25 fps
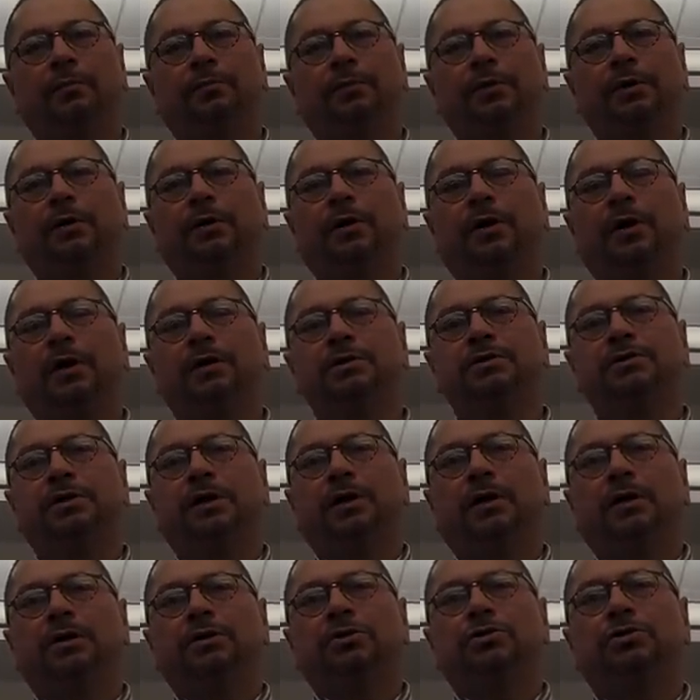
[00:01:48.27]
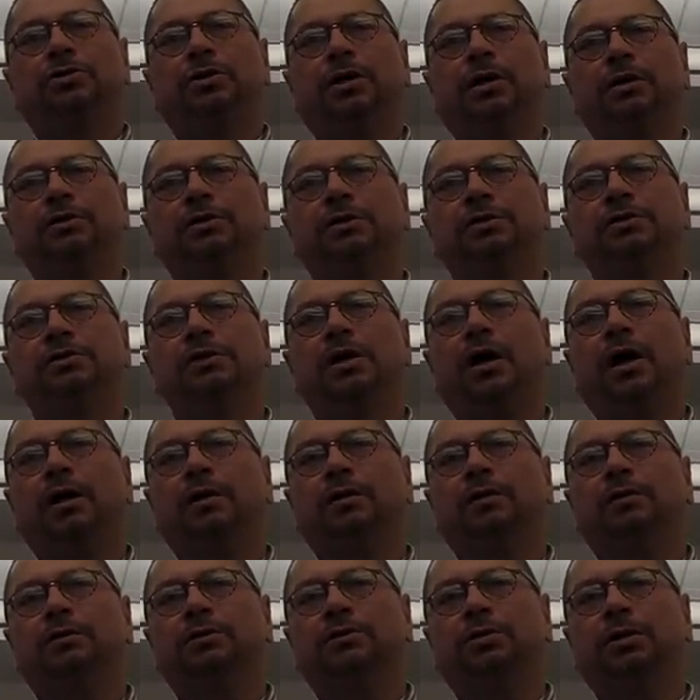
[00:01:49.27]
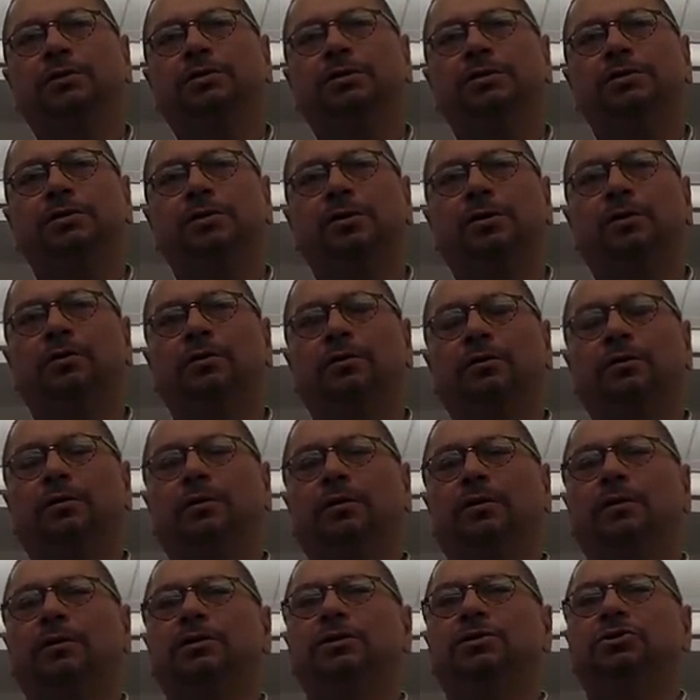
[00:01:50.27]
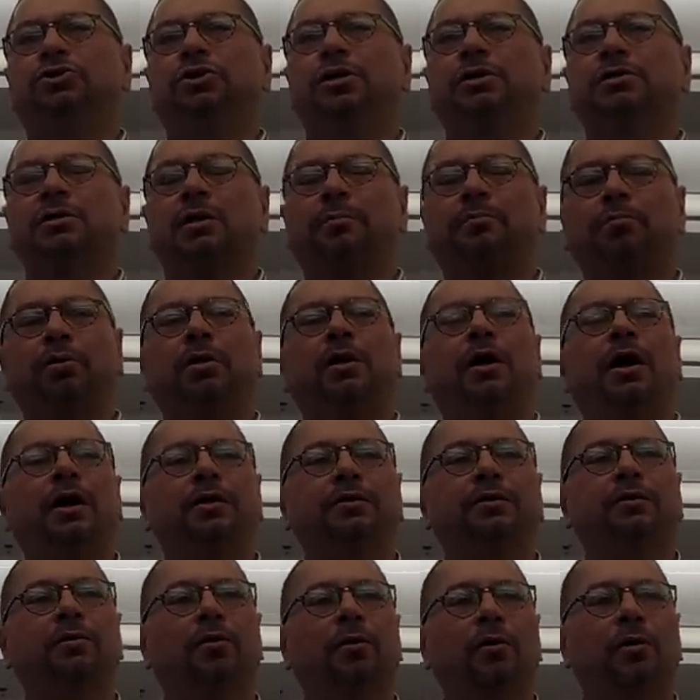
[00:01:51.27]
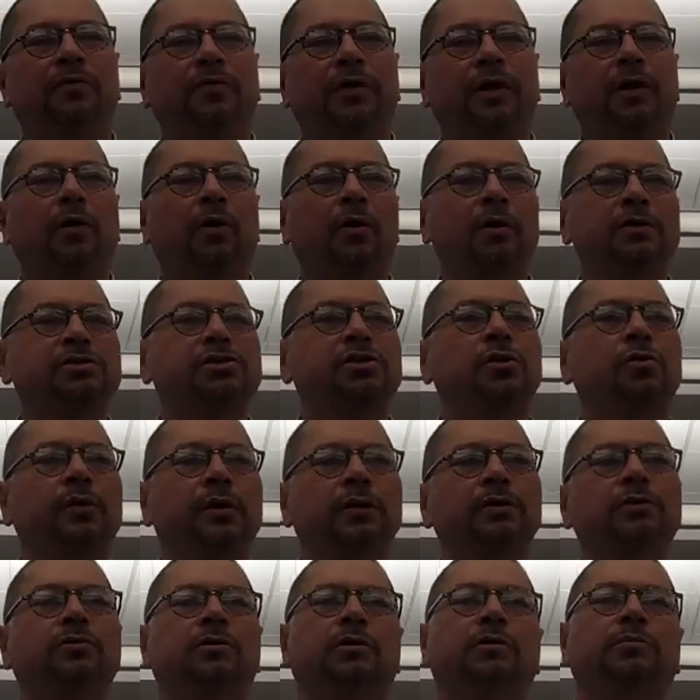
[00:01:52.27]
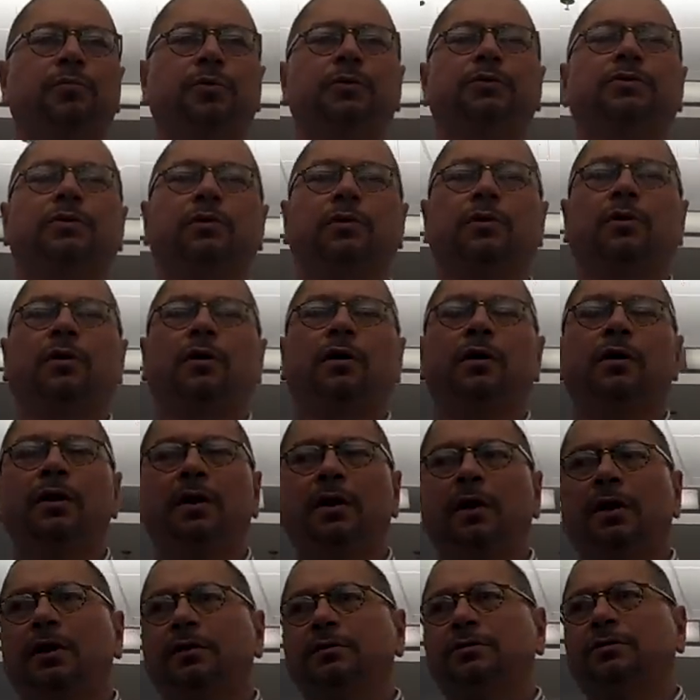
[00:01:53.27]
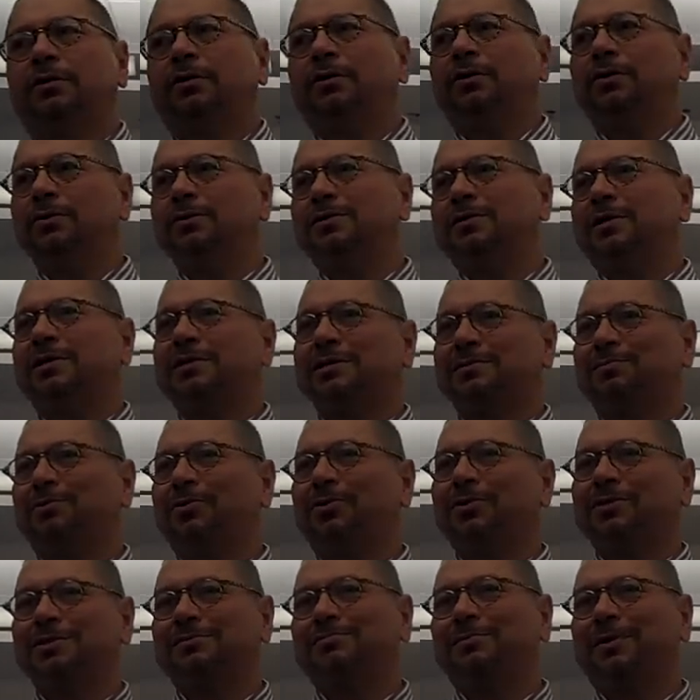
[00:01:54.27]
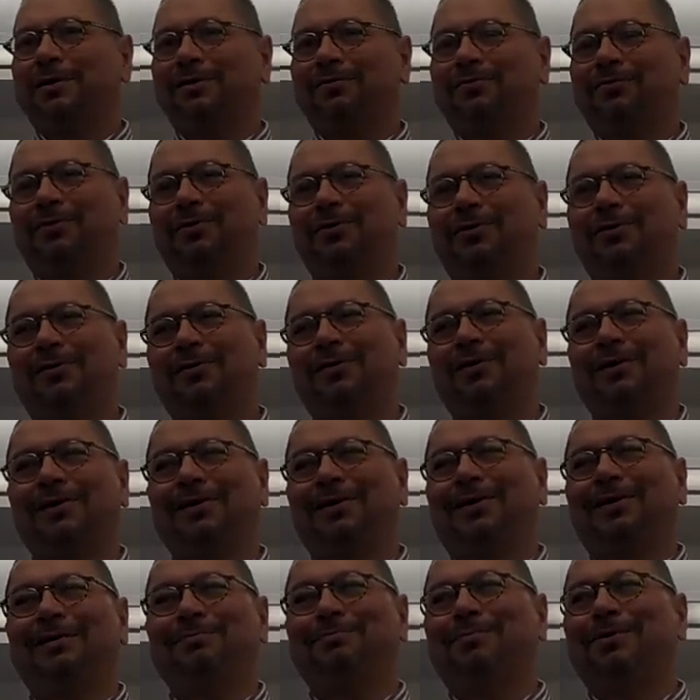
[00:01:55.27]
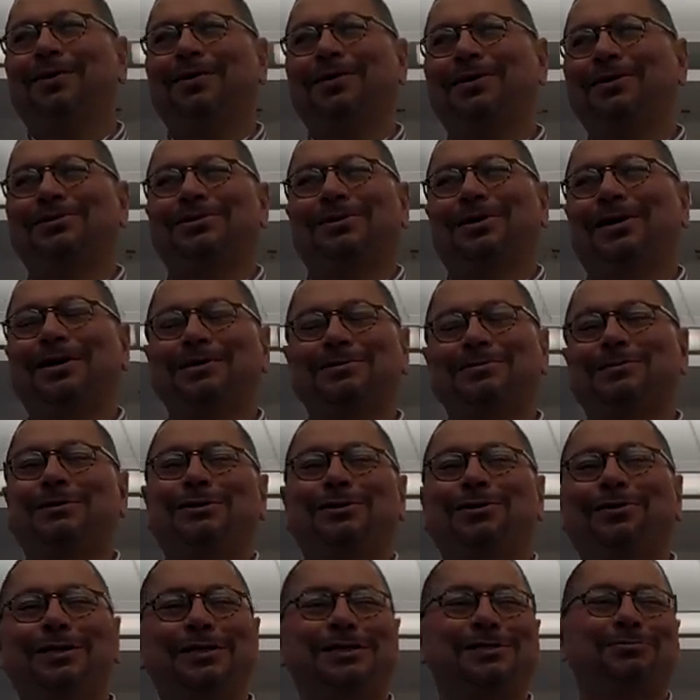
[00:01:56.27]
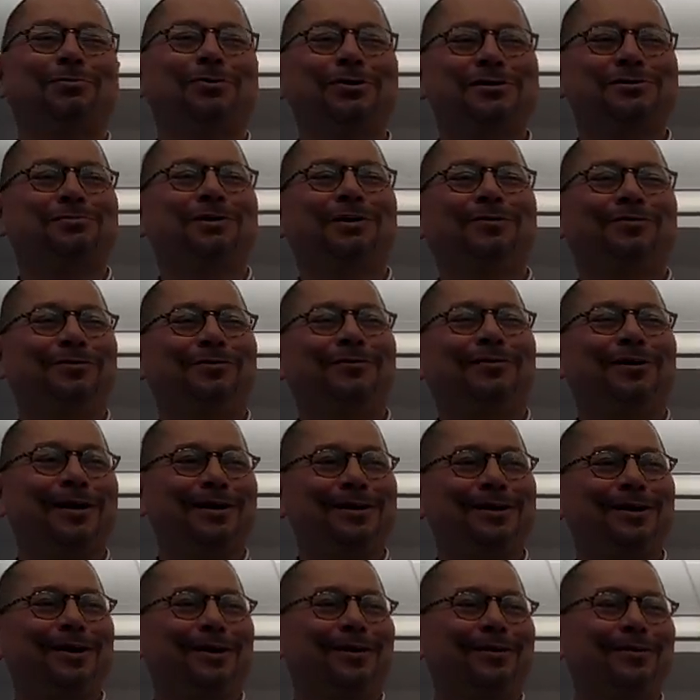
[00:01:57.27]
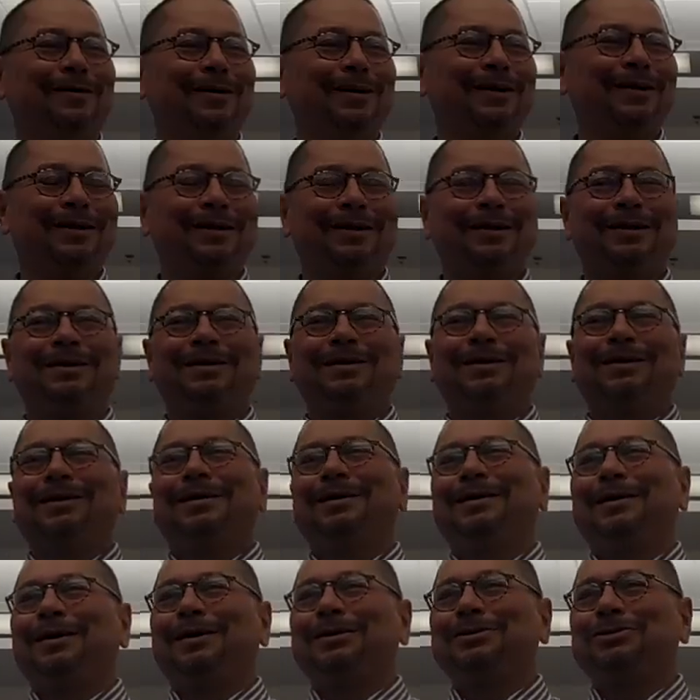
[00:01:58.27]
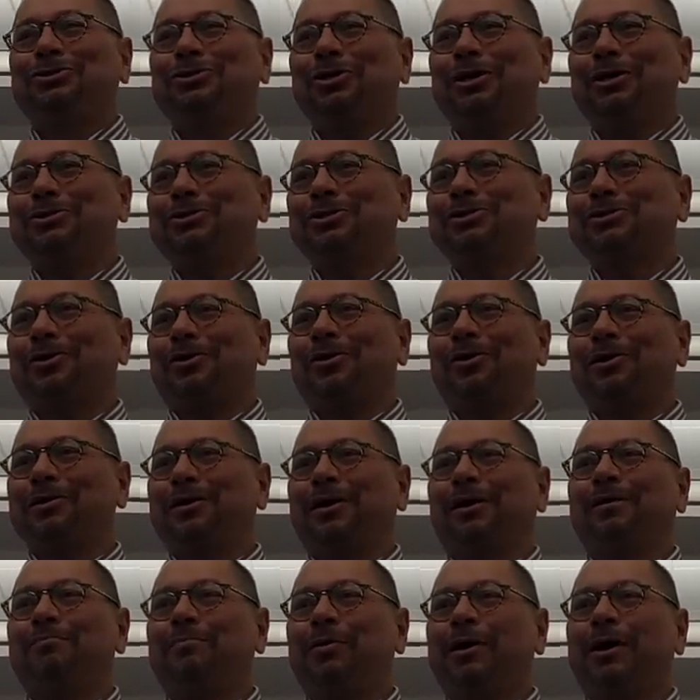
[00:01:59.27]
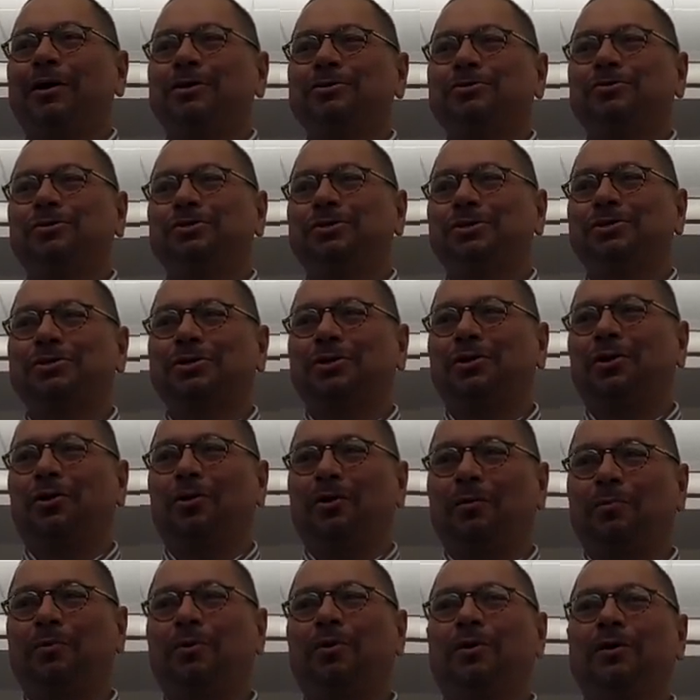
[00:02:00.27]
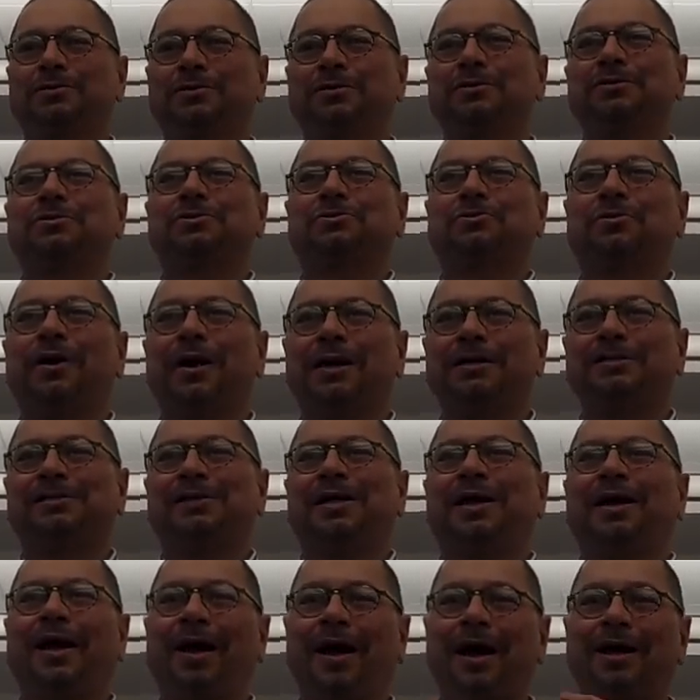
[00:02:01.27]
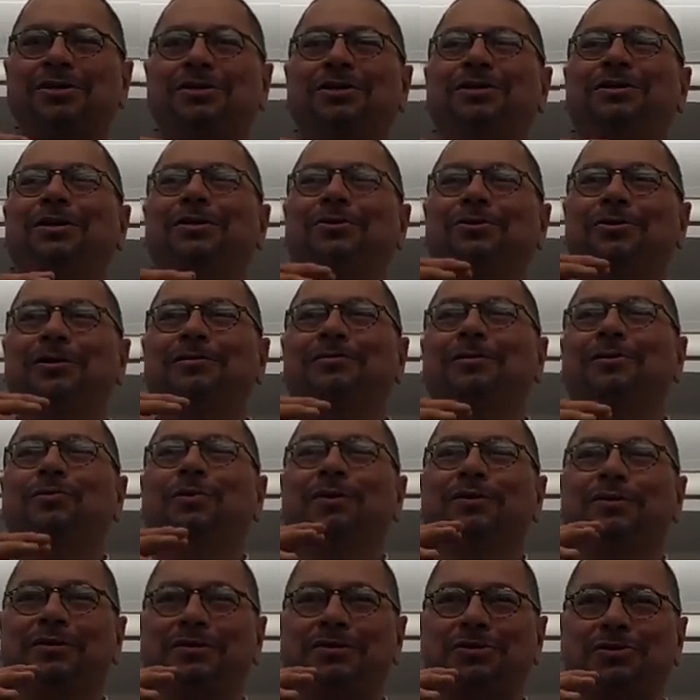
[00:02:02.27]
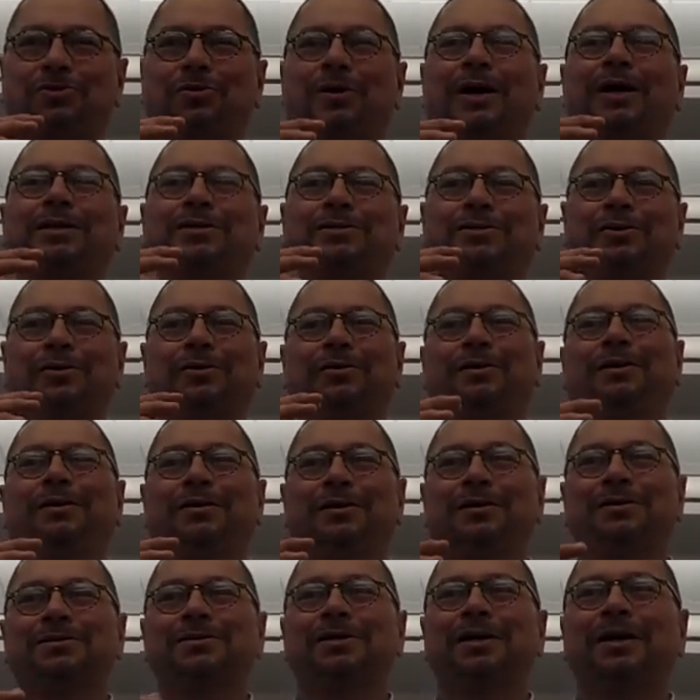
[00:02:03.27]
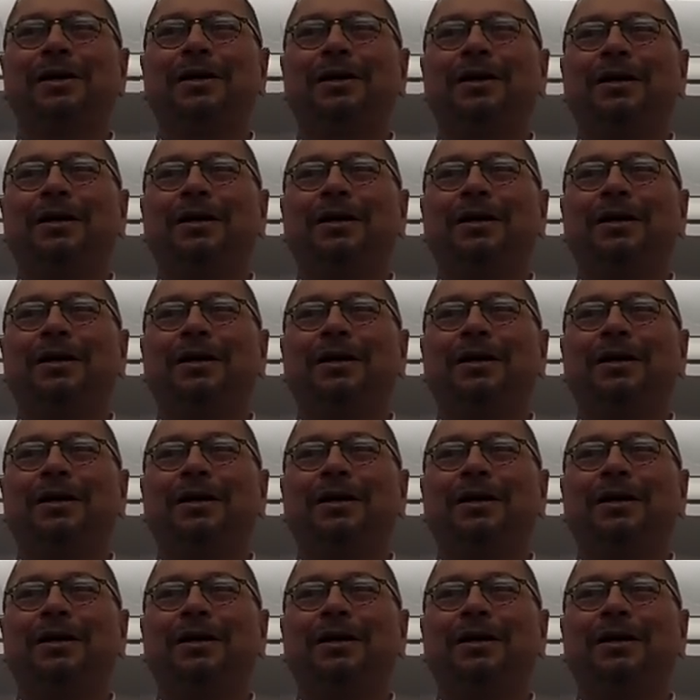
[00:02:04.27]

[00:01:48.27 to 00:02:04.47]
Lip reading: Because judges don't just apply the law, they also interpret the law. To use a sports metaphor, and I apologize, but it's the only sports metaphor I know, judges aren't umpires who just call balls and strikes. They actually determine what the strike zone is.